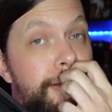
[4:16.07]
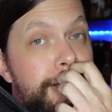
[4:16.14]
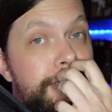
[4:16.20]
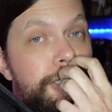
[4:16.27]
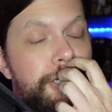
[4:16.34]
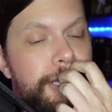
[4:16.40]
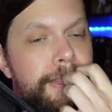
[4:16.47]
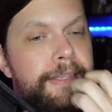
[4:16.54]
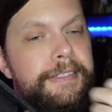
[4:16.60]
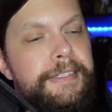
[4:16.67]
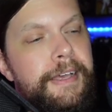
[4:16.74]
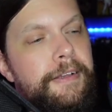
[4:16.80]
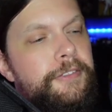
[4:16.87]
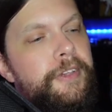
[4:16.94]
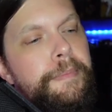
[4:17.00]
Let's check this
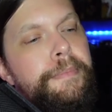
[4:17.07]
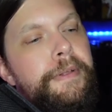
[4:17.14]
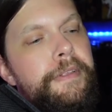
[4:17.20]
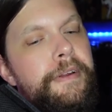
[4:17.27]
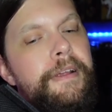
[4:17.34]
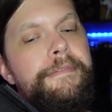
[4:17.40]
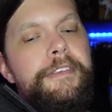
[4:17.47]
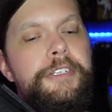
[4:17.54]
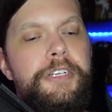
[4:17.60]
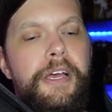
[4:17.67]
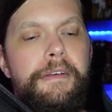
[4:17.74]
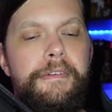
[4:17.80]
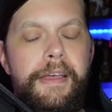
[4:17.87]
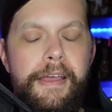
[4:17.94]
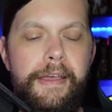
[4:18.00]
out. So I pull it off the
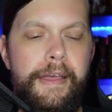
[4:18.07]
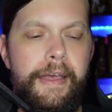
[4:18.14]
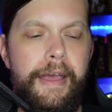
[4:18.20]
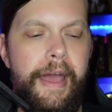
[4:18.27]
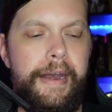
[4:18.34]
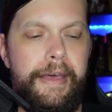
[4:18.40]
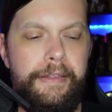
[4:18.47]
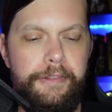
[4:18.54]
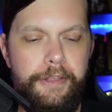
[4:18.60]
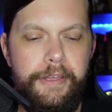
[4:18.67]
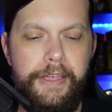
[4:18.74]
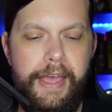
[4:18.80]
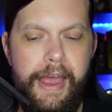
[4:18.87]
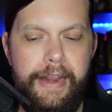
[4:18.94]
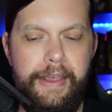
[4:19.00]
shelf and I
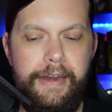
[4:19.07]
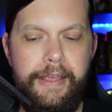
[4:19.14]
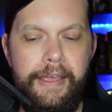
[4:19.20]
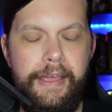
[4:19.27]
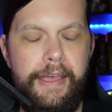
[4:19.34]
look at it,